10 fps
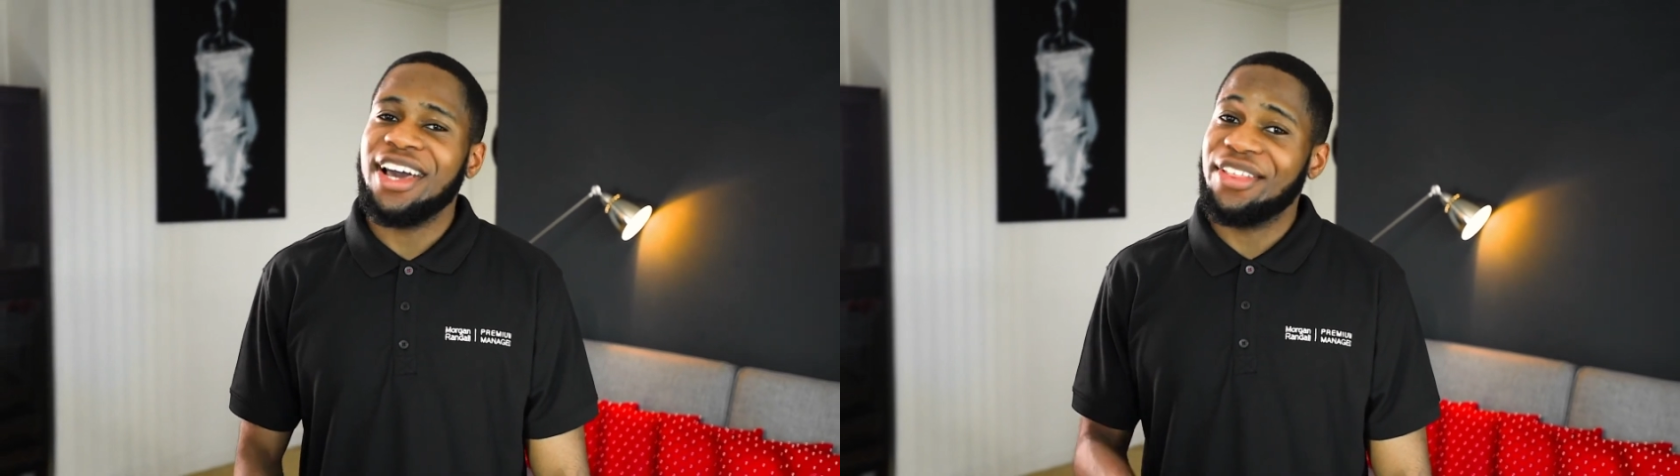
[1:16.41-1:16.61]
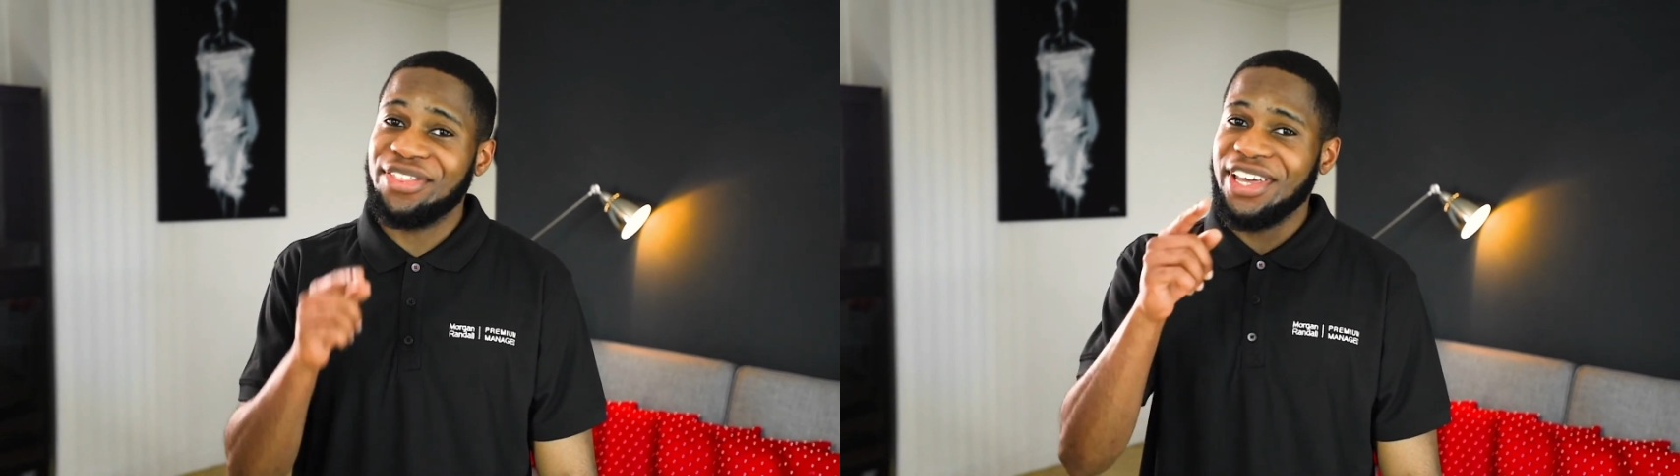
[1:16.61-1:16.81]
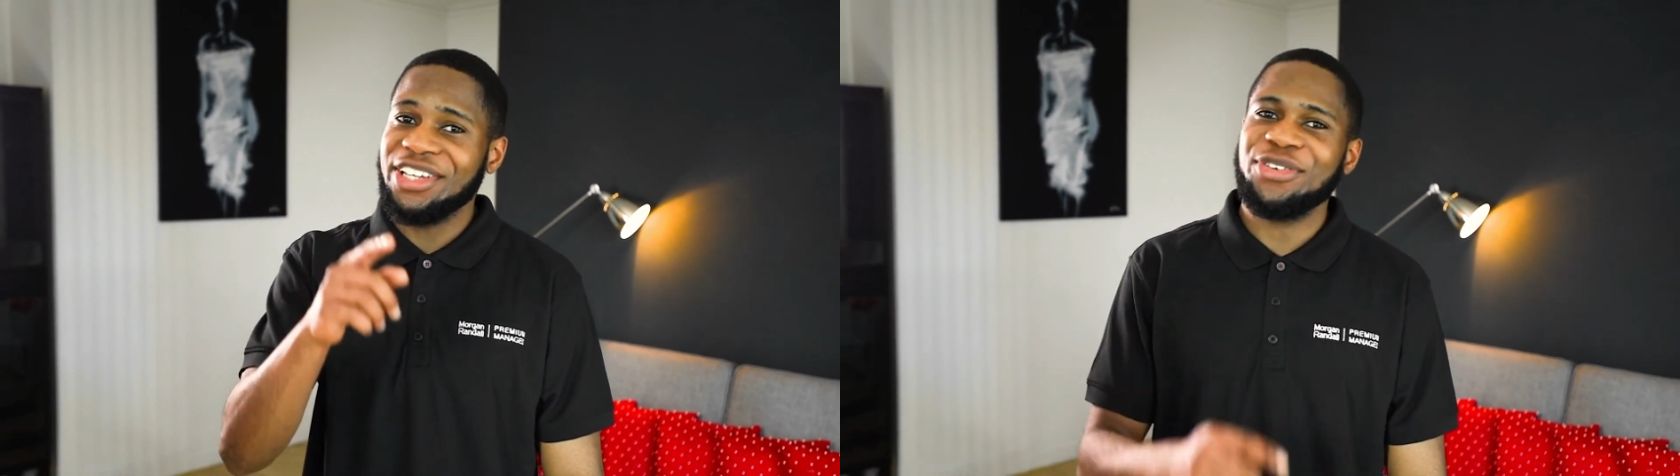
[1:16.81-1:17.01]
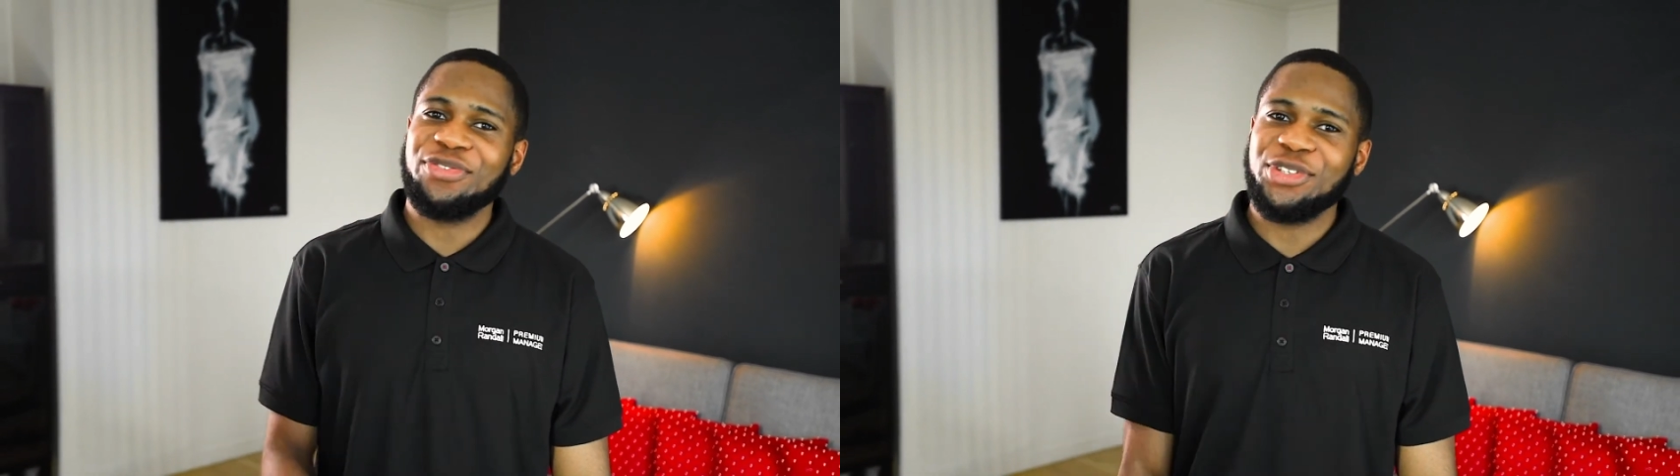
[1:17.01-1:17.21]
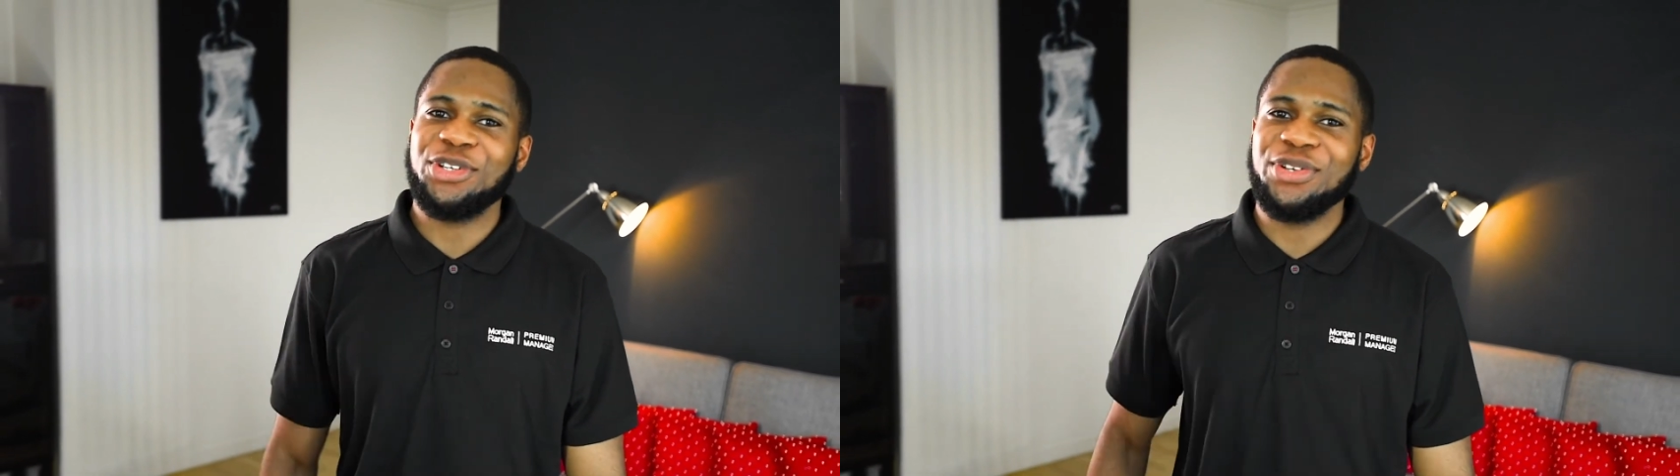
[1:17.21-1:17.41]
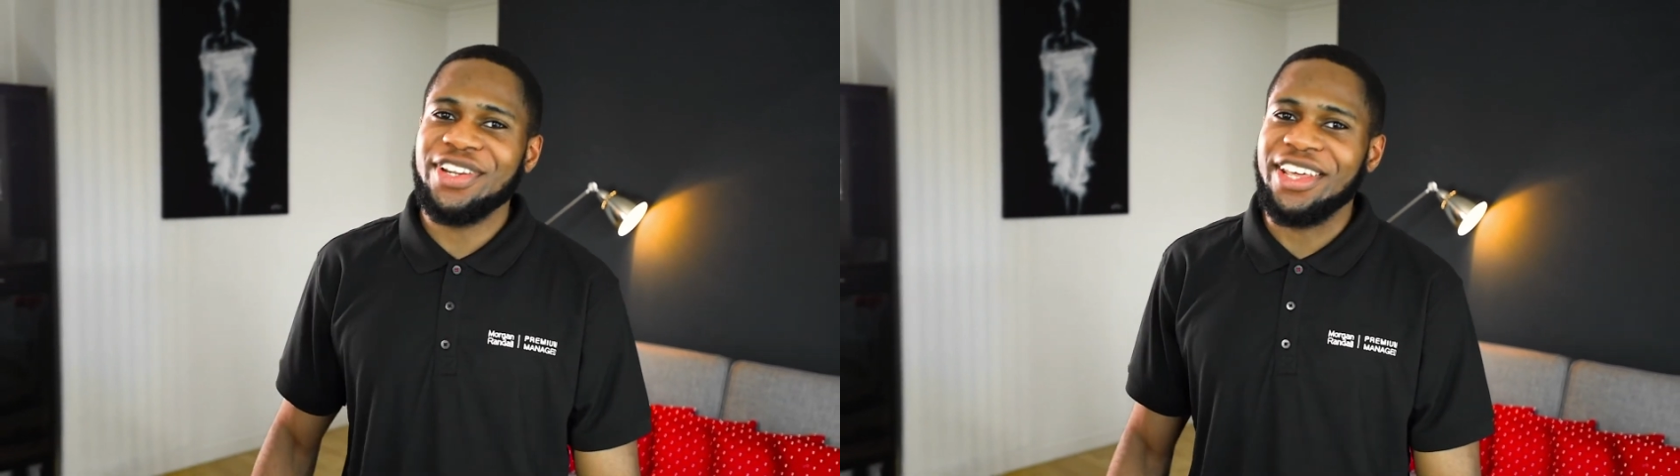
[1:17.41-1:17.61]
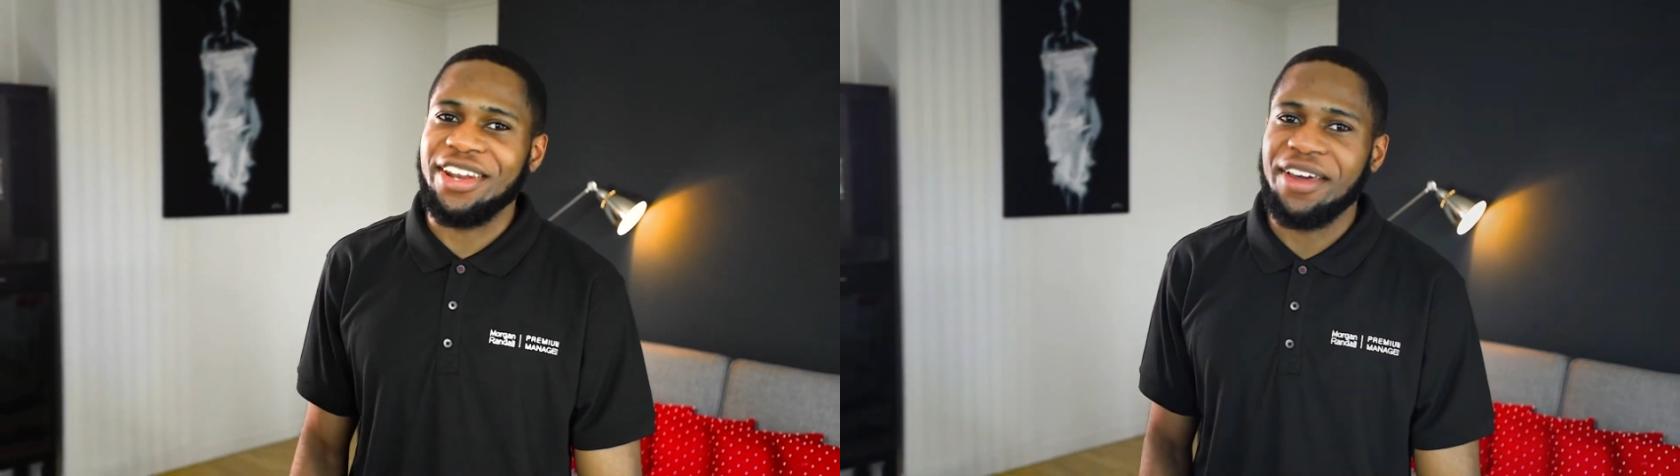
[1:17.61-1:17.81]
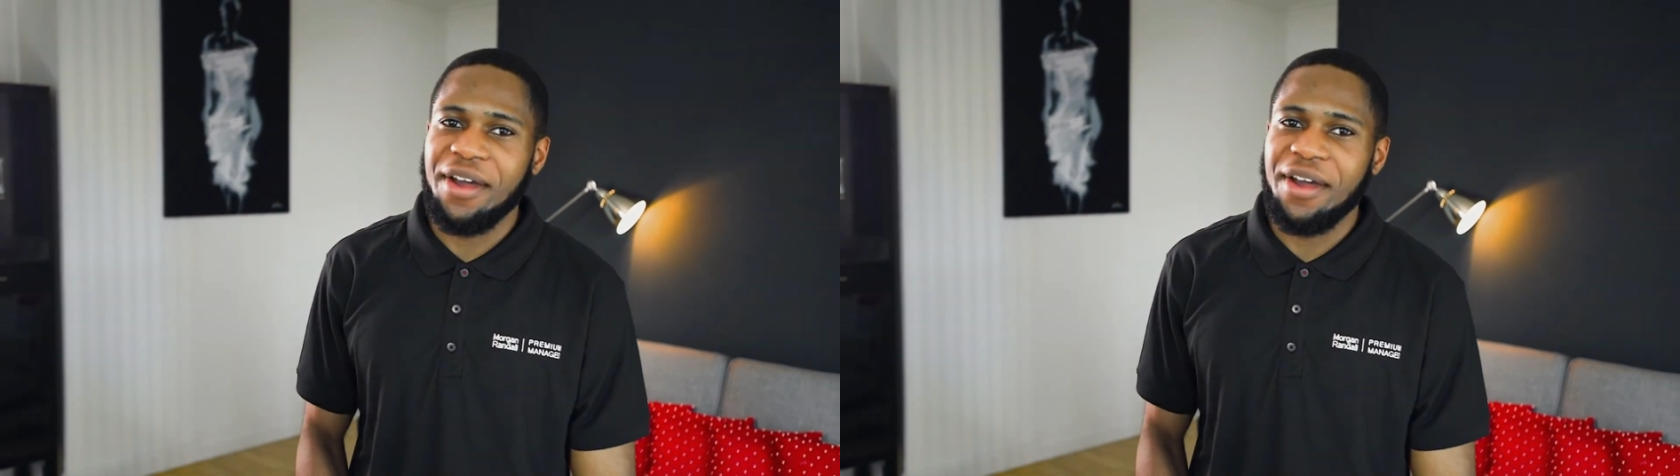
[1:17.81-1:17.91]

and thank you for tuning in.